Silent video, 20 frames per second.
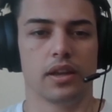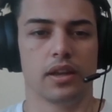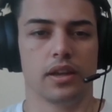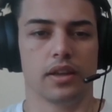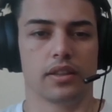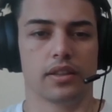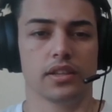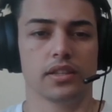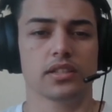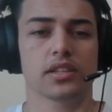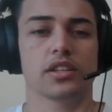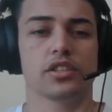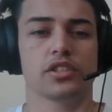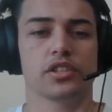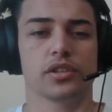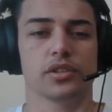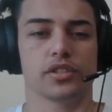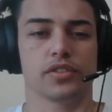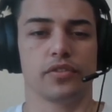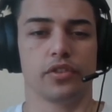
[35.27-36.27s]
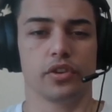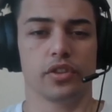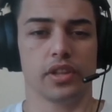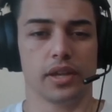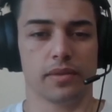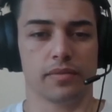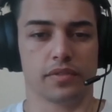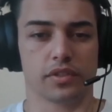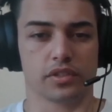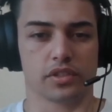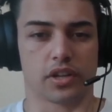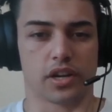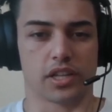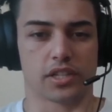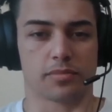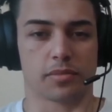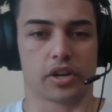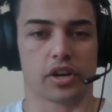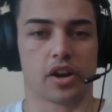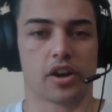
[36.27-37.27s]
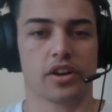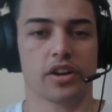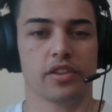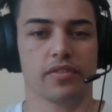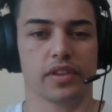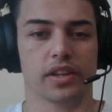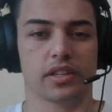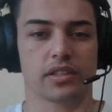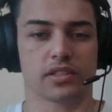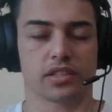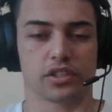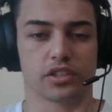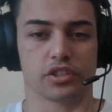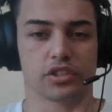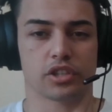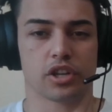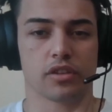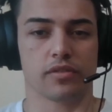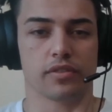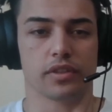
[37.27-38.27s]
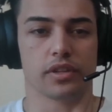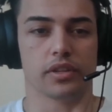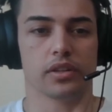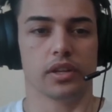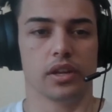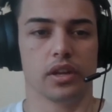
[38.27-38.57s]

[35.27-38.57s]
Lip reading: This issue is further emphasised by current events such as COVID,